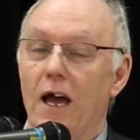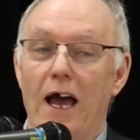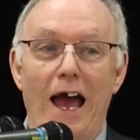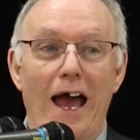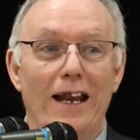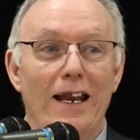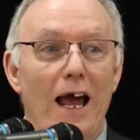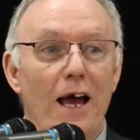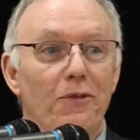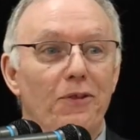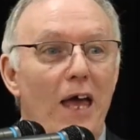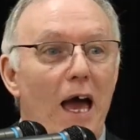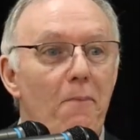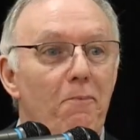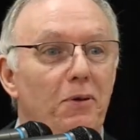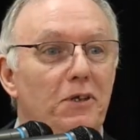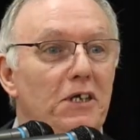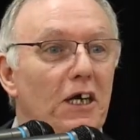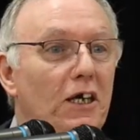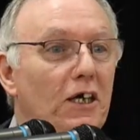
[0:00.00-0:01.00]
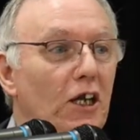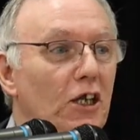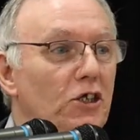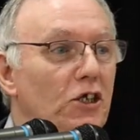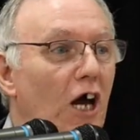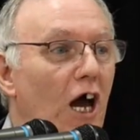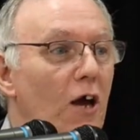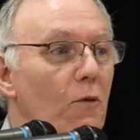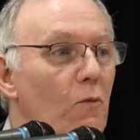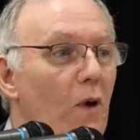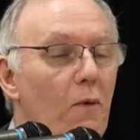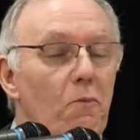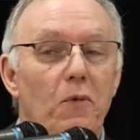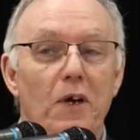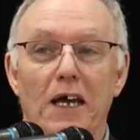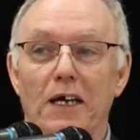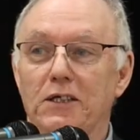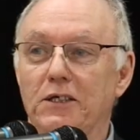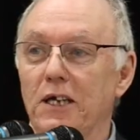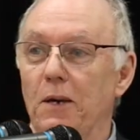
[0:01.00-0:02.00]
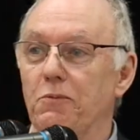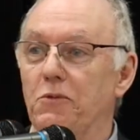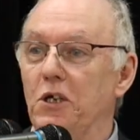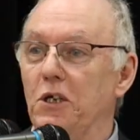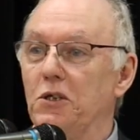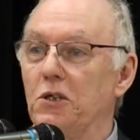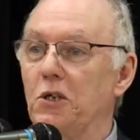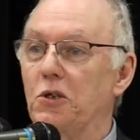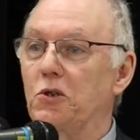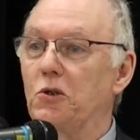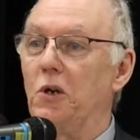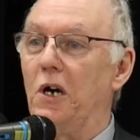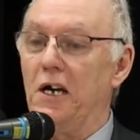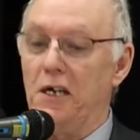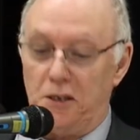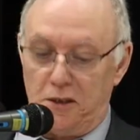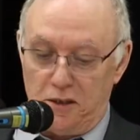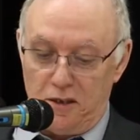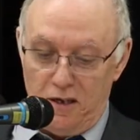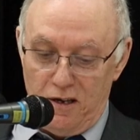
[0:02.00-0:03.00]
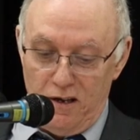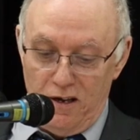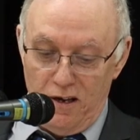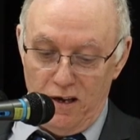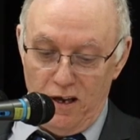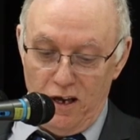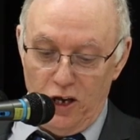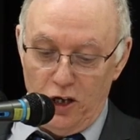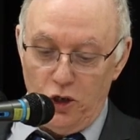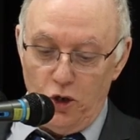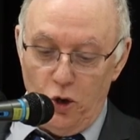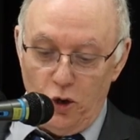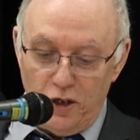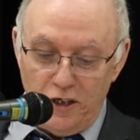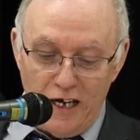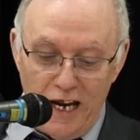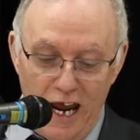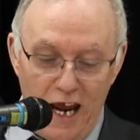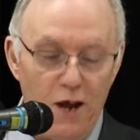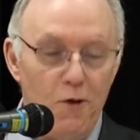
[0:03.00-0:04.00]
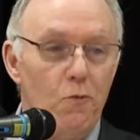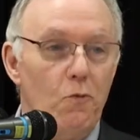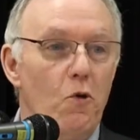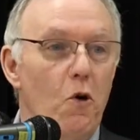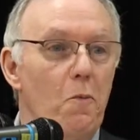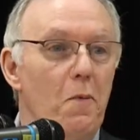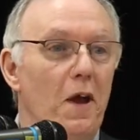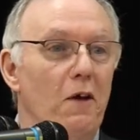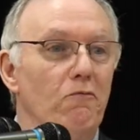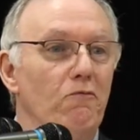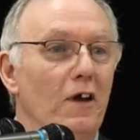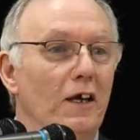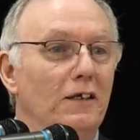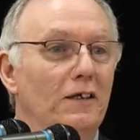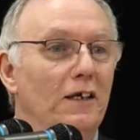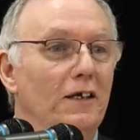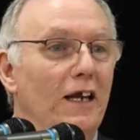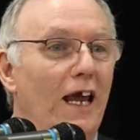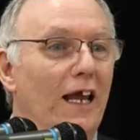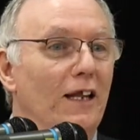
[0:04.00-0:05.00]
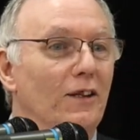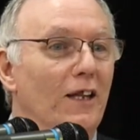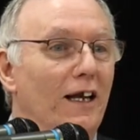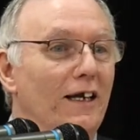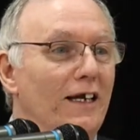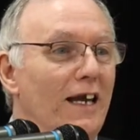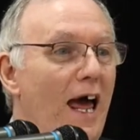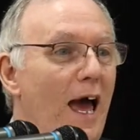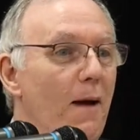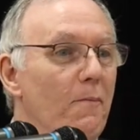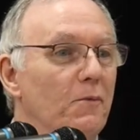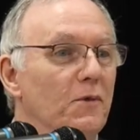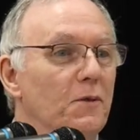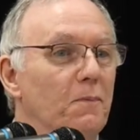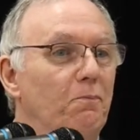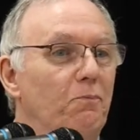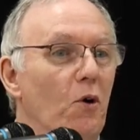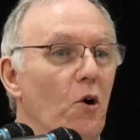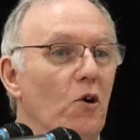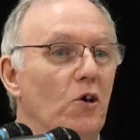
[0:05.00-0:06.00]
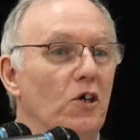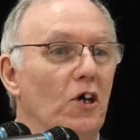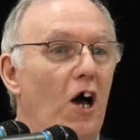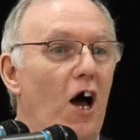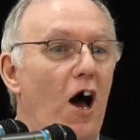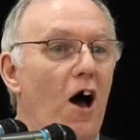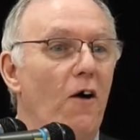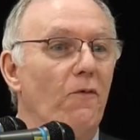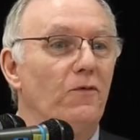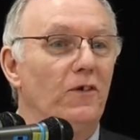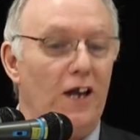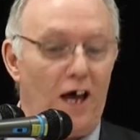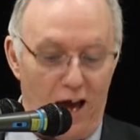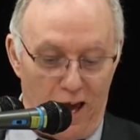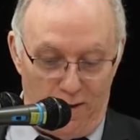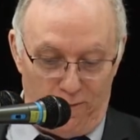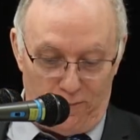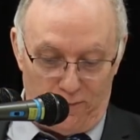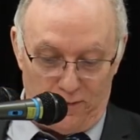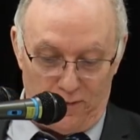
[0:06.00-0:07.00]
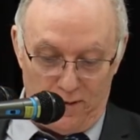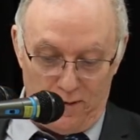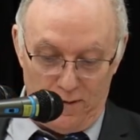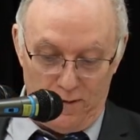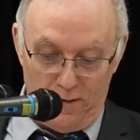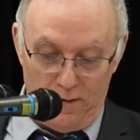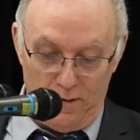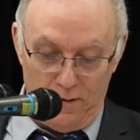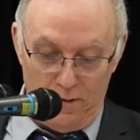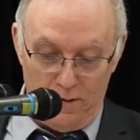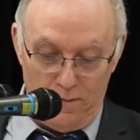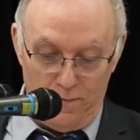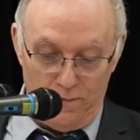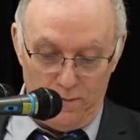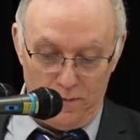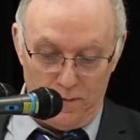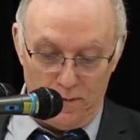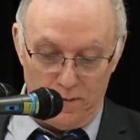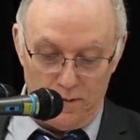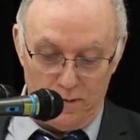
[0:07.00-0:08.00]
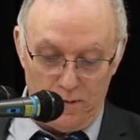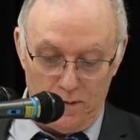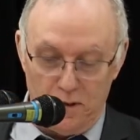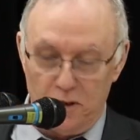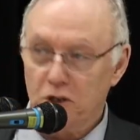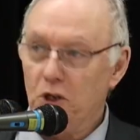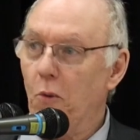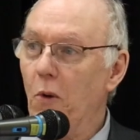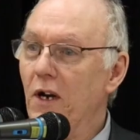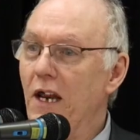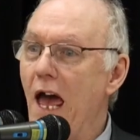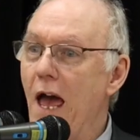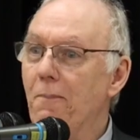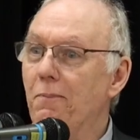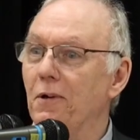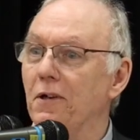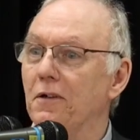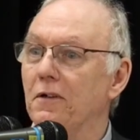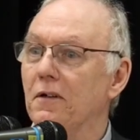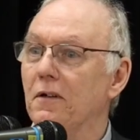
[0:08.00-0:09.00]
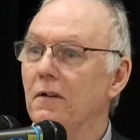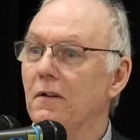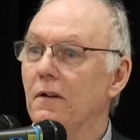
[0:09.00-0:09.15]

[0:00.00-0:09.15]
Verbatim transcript: And at that particular time, when we accept Jesus Christ, your name will be written in the Lamb's book of life. So, what happened?